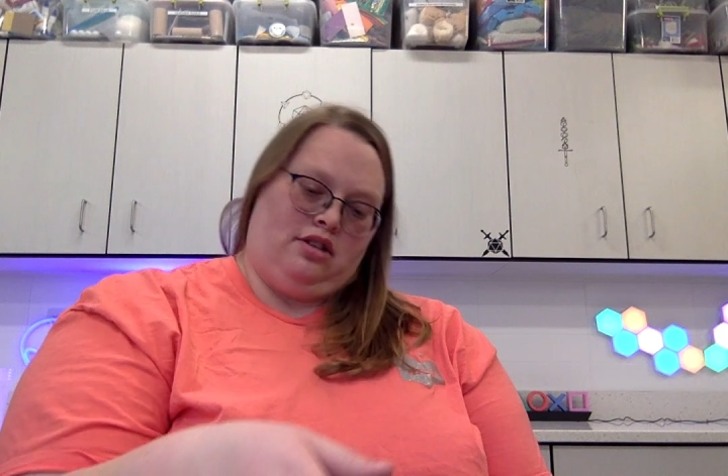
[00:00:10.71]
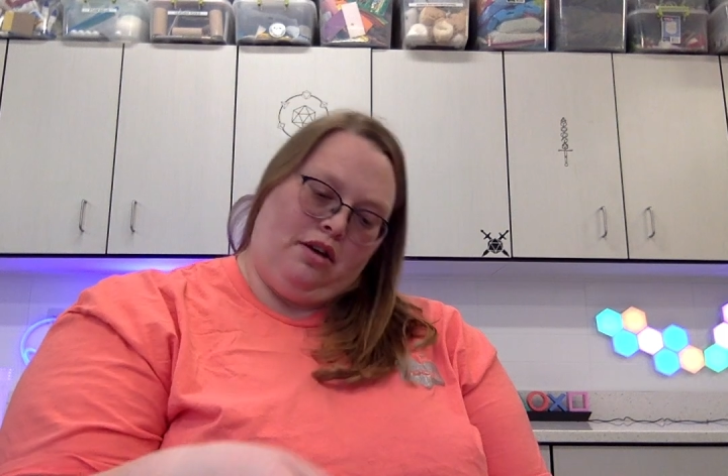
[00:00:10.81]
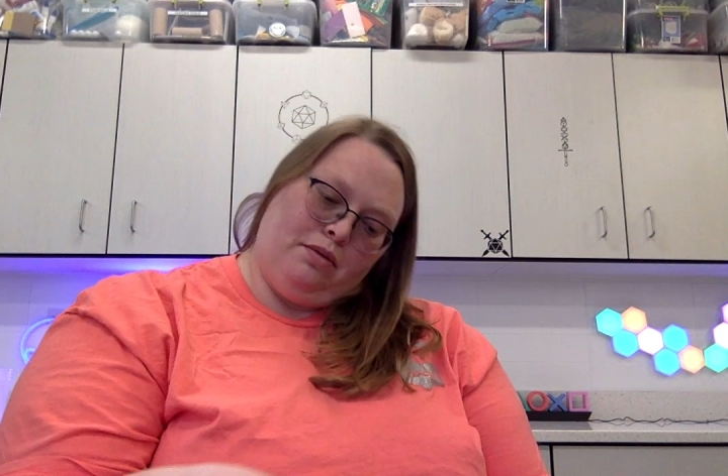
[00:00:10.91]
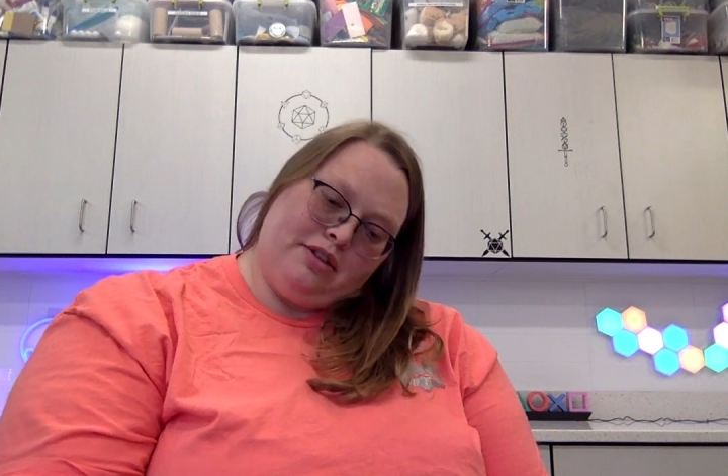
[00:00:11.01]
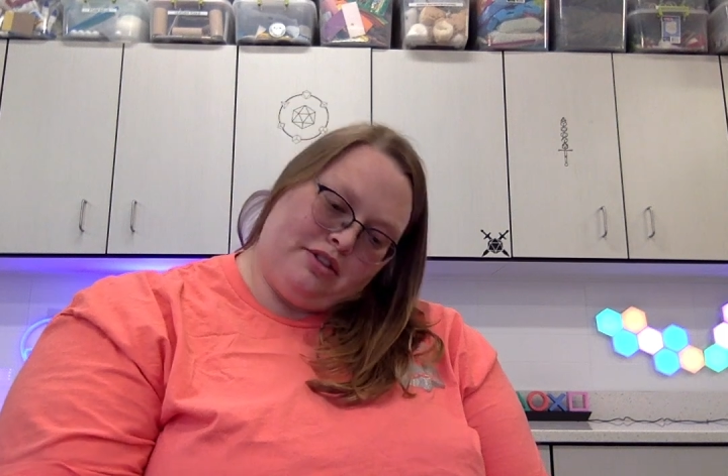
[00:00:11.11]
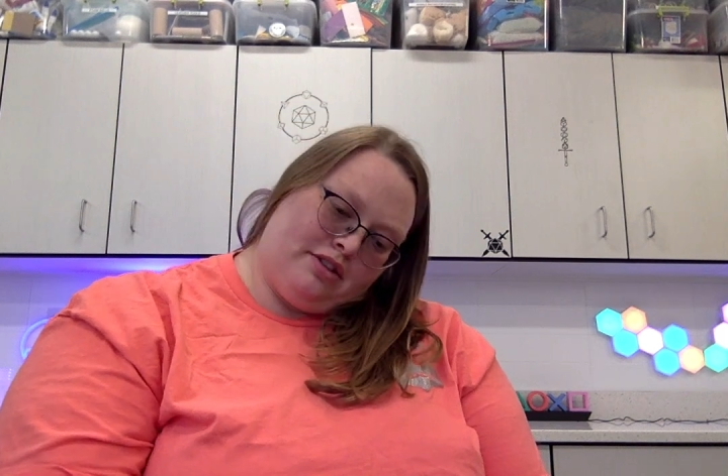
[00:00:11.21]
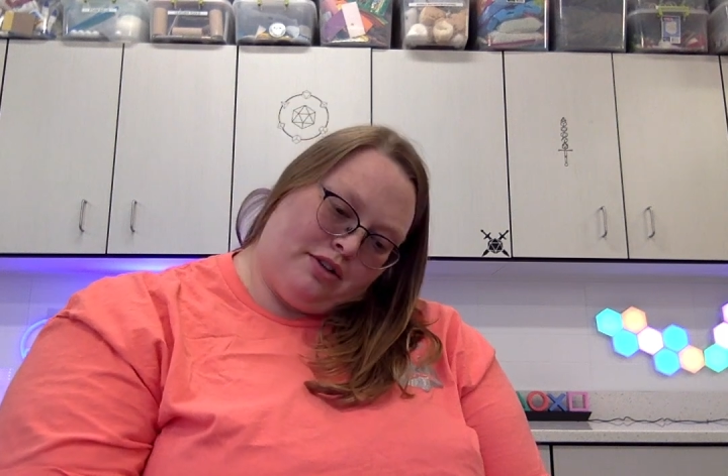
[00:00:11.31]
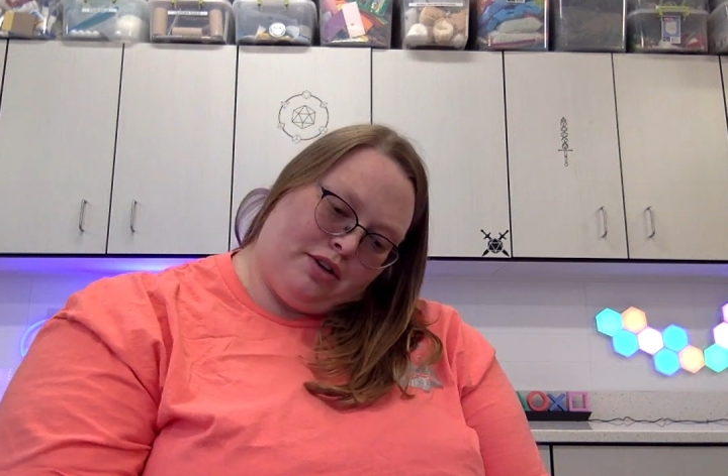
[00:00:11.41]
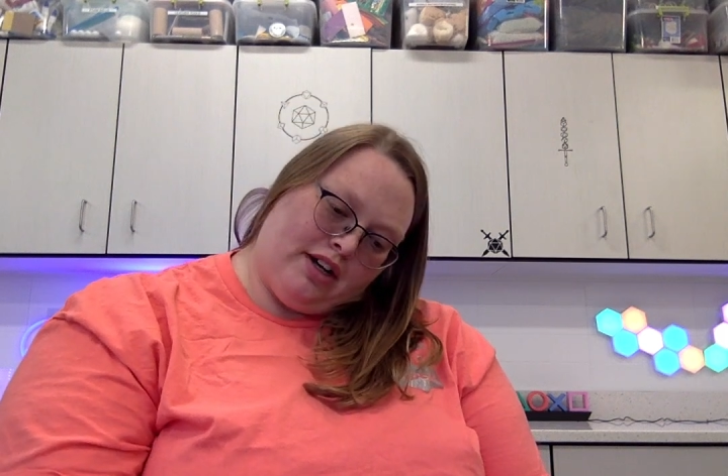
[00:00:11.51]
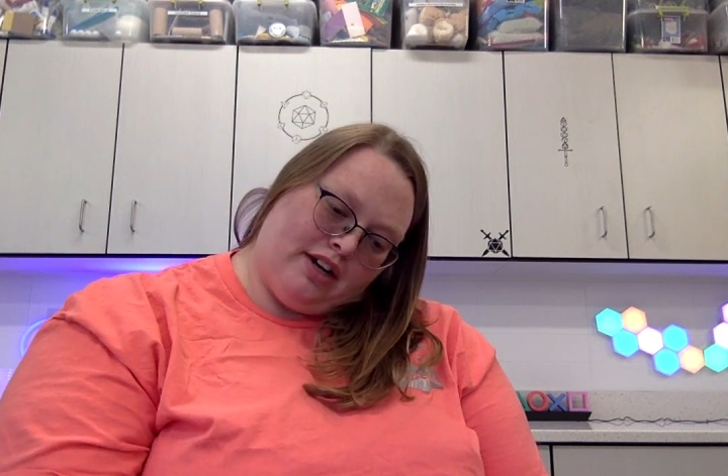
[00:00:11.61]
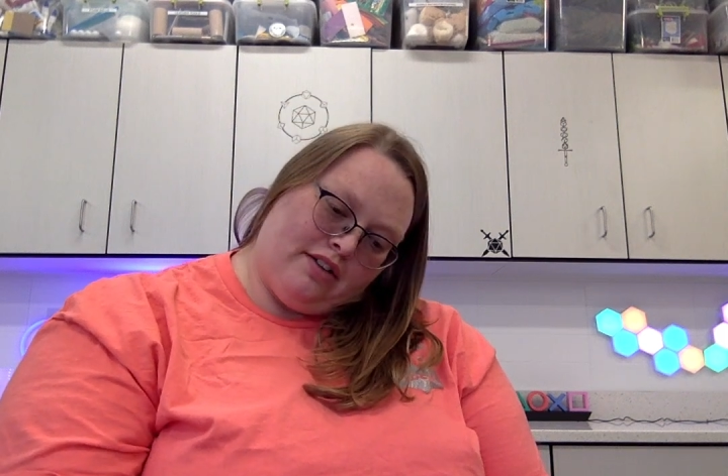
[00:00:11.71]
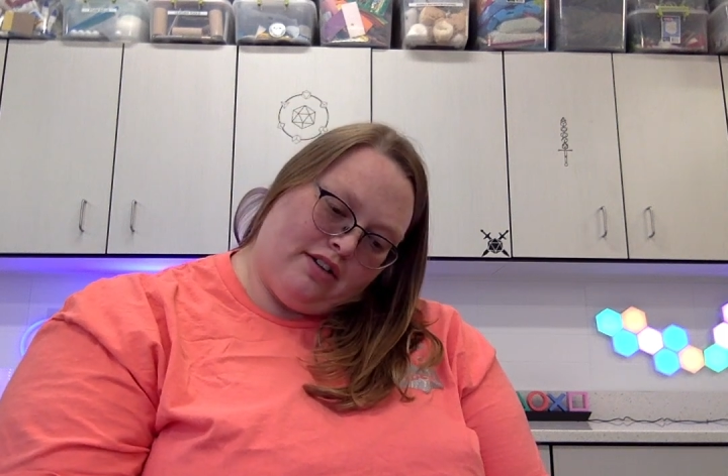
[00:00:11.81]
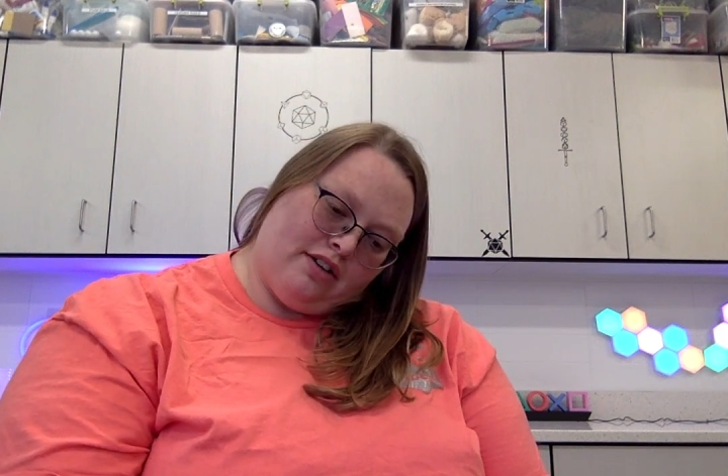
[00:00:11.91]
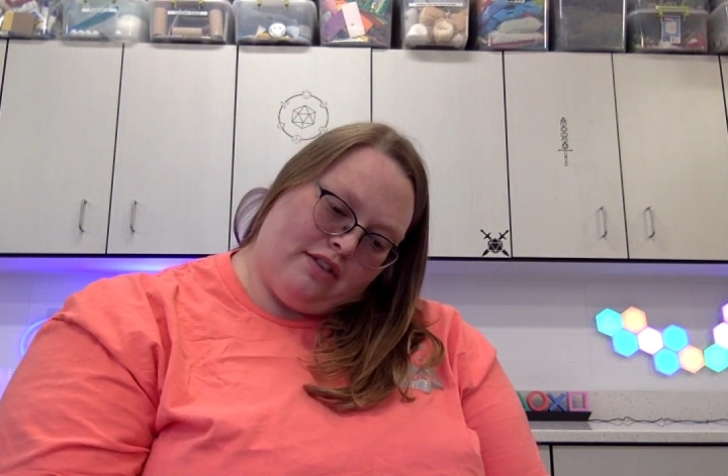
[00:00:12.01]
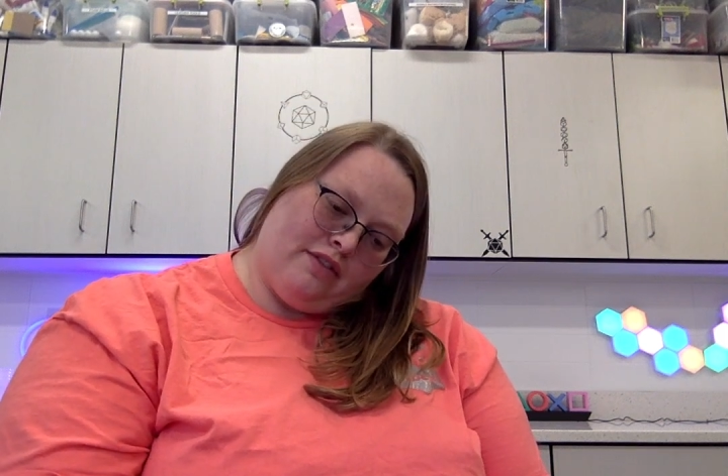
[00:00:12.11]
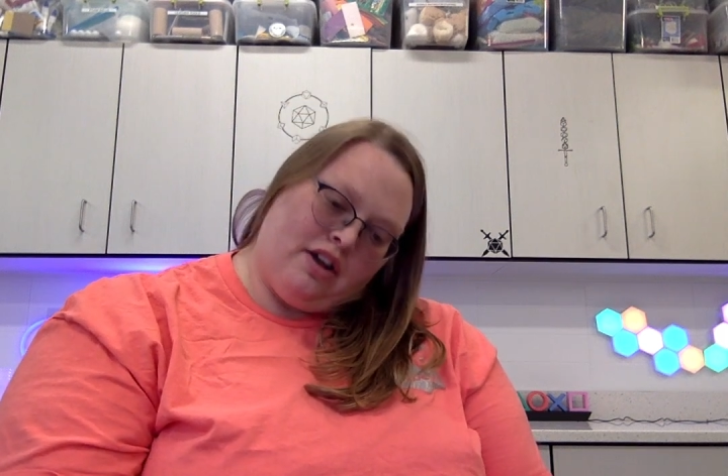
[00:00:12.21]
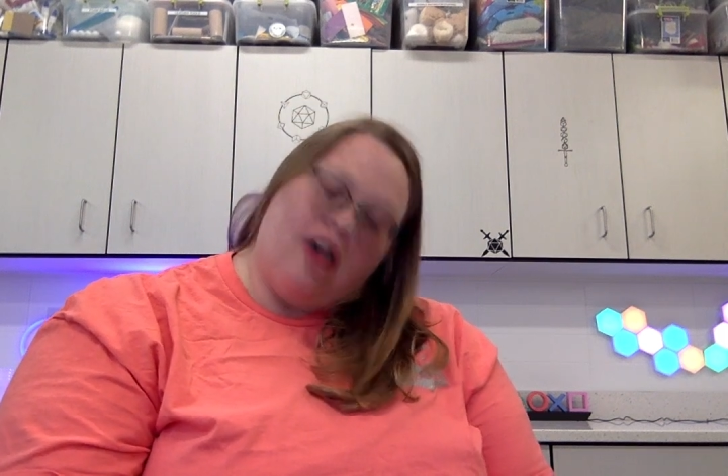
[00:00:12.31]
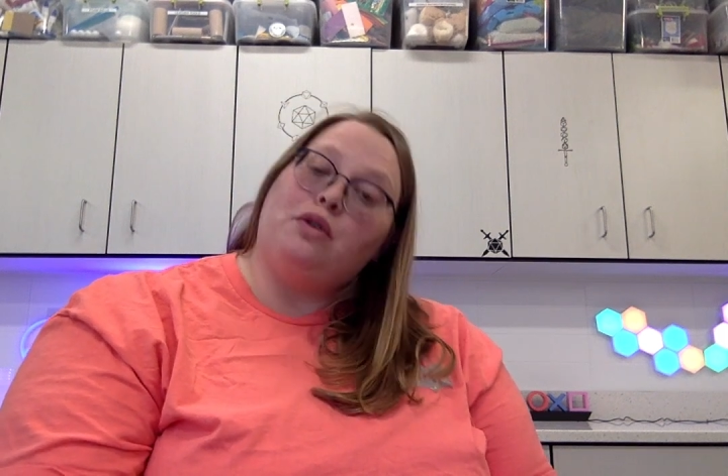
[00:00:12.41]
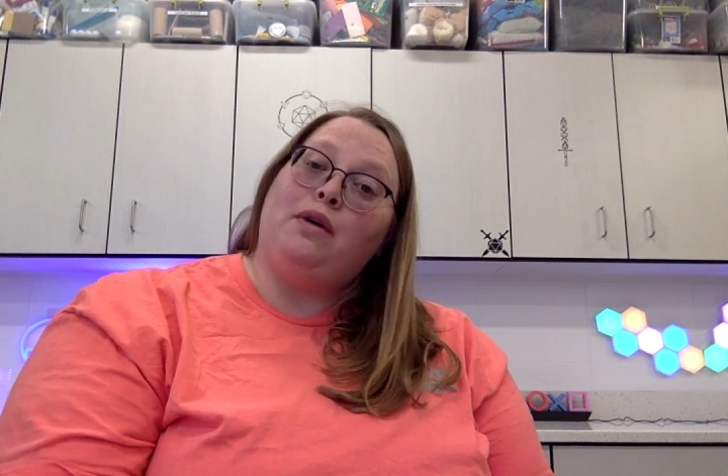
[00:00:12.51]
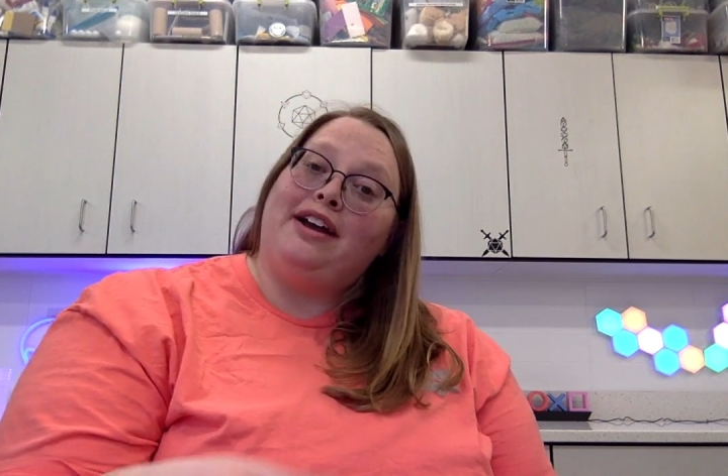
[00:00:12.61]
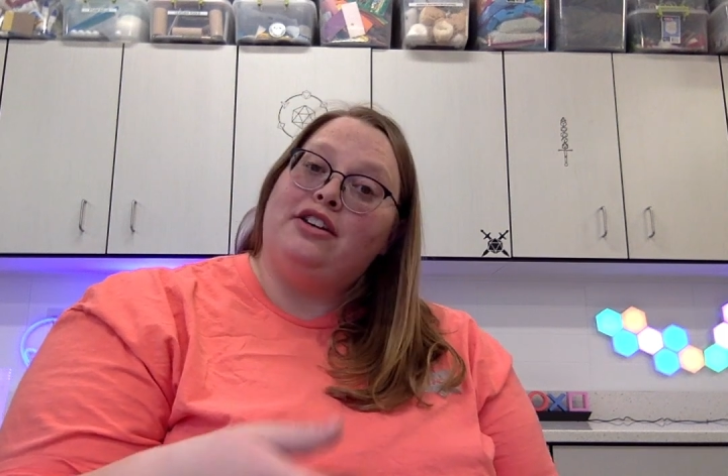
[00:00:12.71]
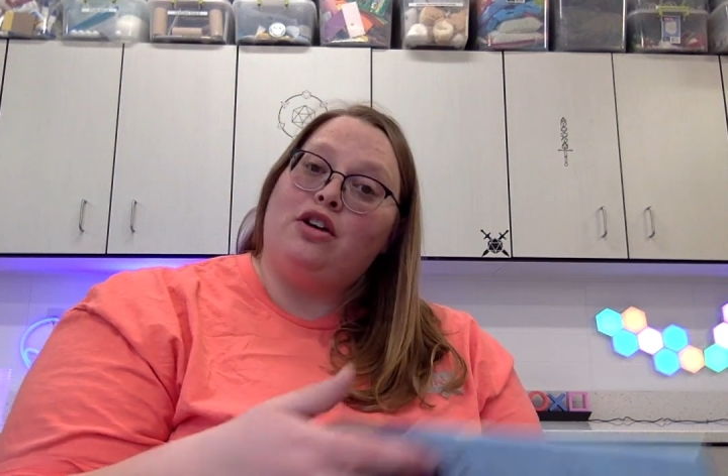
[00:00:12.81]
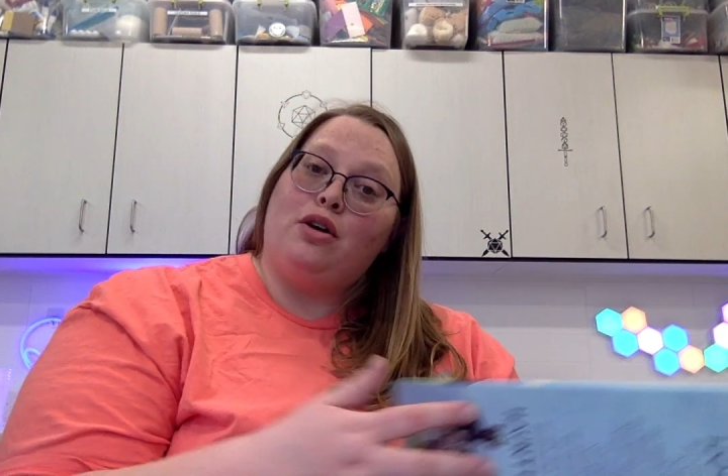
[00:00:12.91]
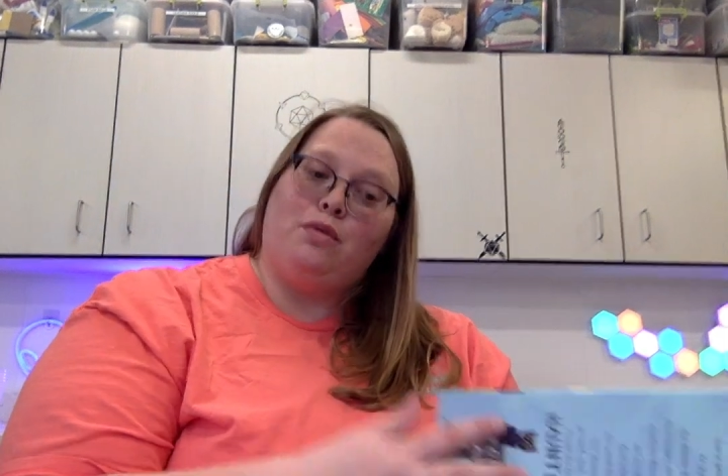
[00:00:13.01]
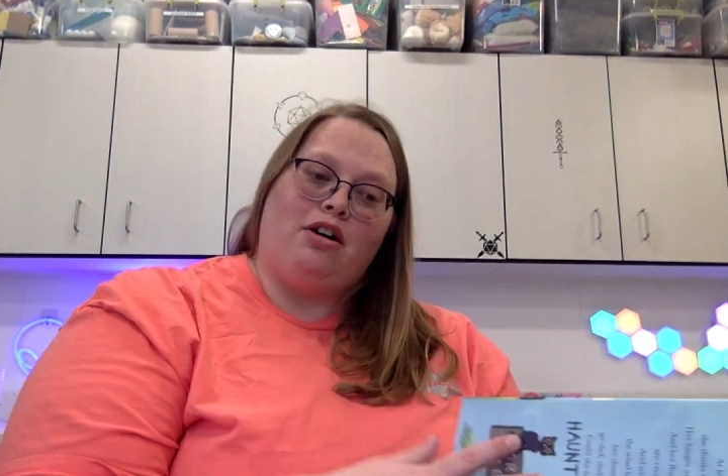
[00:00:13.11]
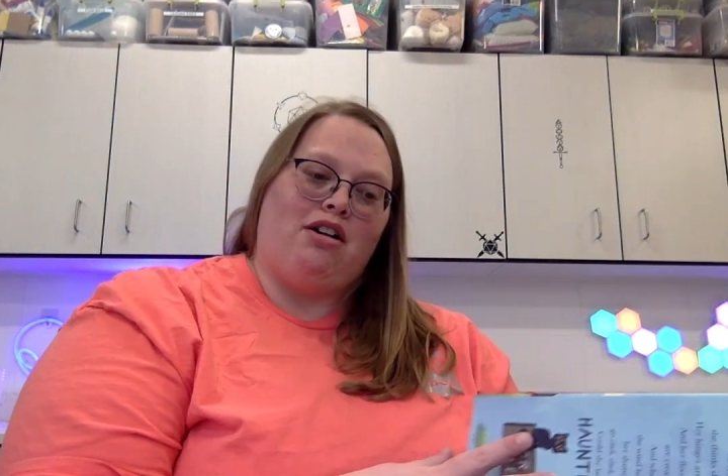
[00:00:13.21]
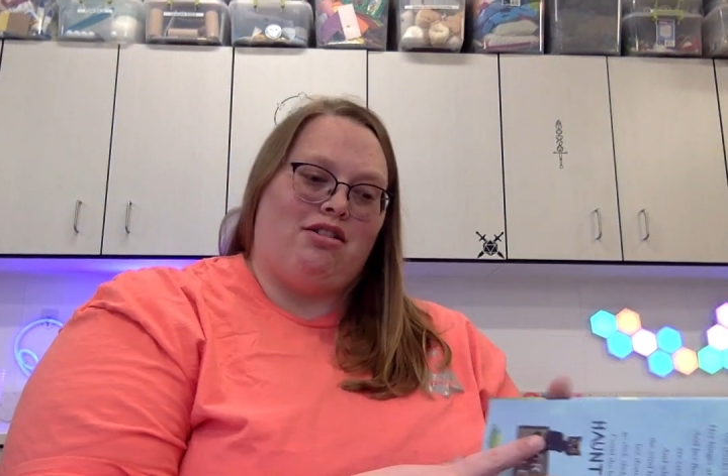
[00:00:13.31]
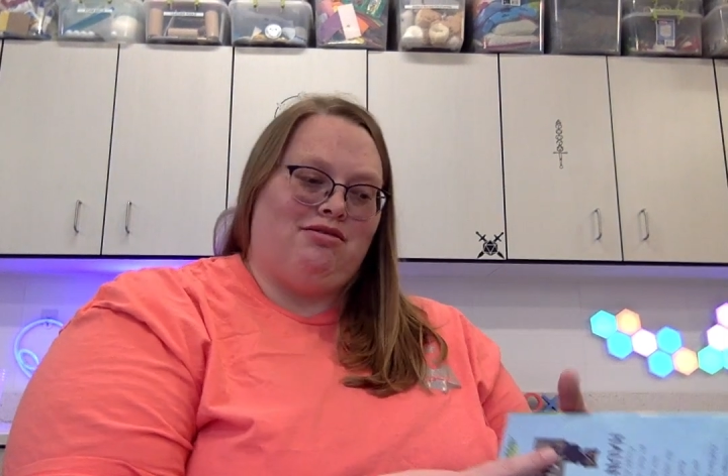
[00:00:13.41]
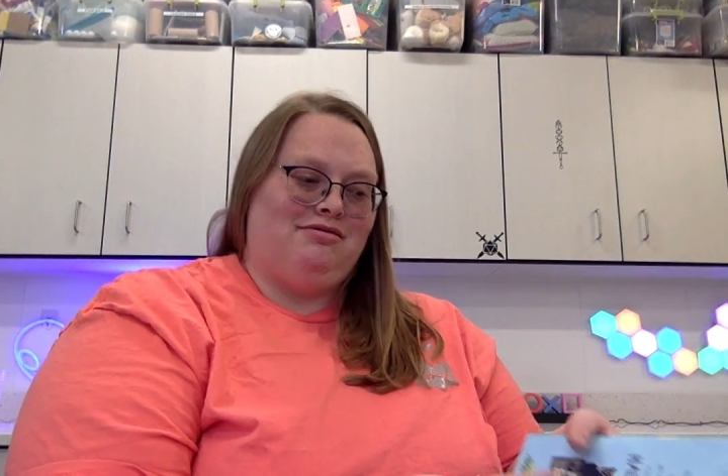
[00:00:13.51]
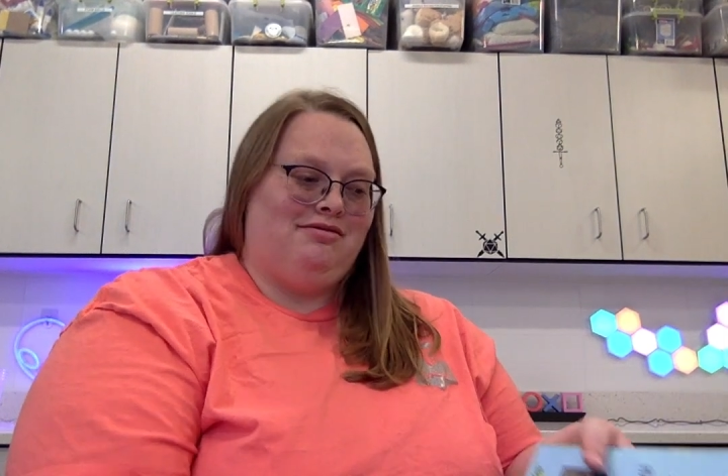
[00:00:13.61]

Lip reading: Oh, it's the creator of Not Quite Narwhal.